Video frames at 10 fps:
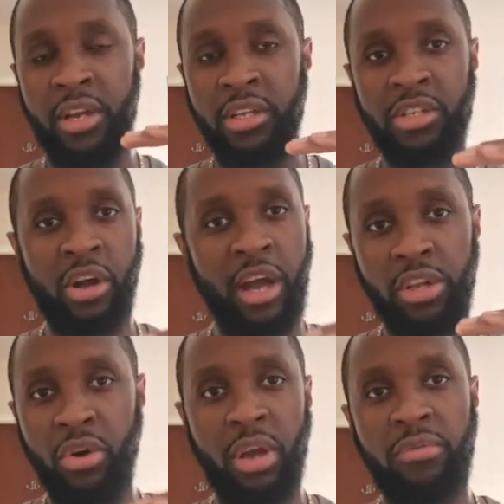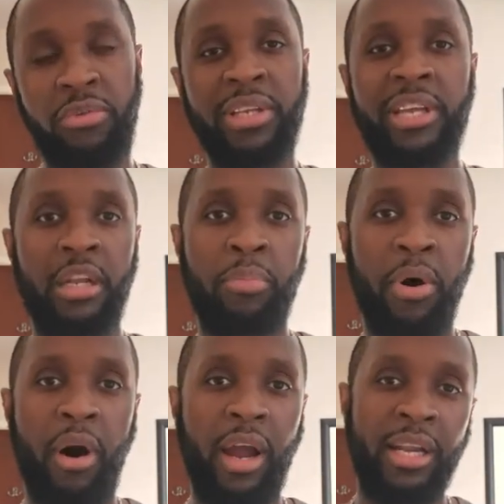started knocking things out the
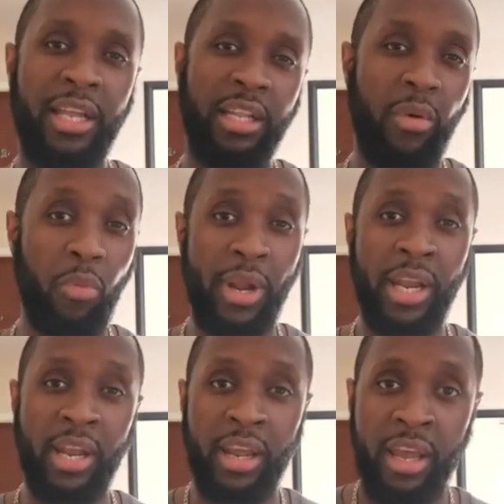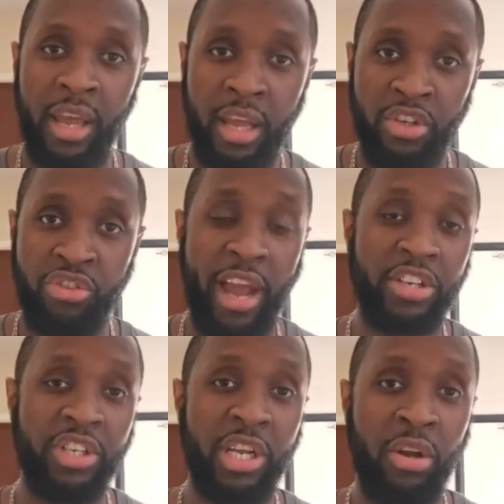park, and I ended up winning
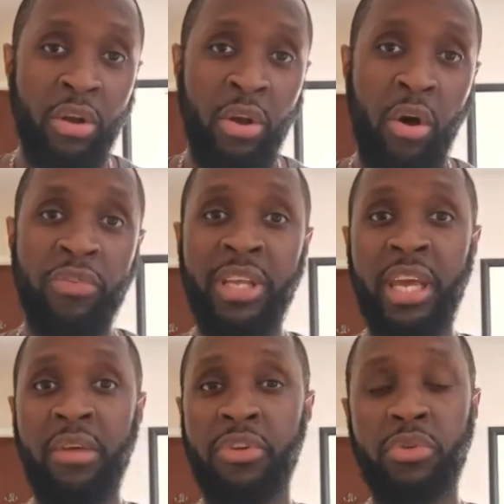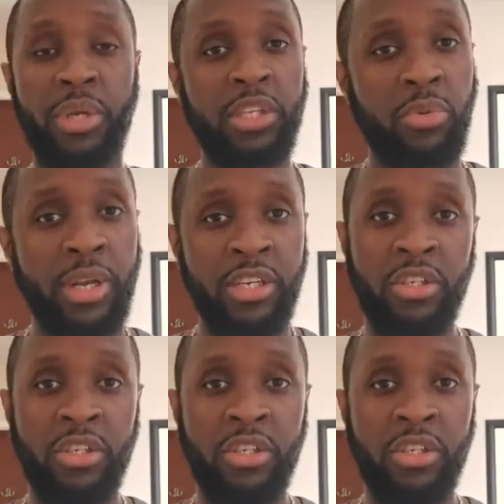strategy of the year for 2020.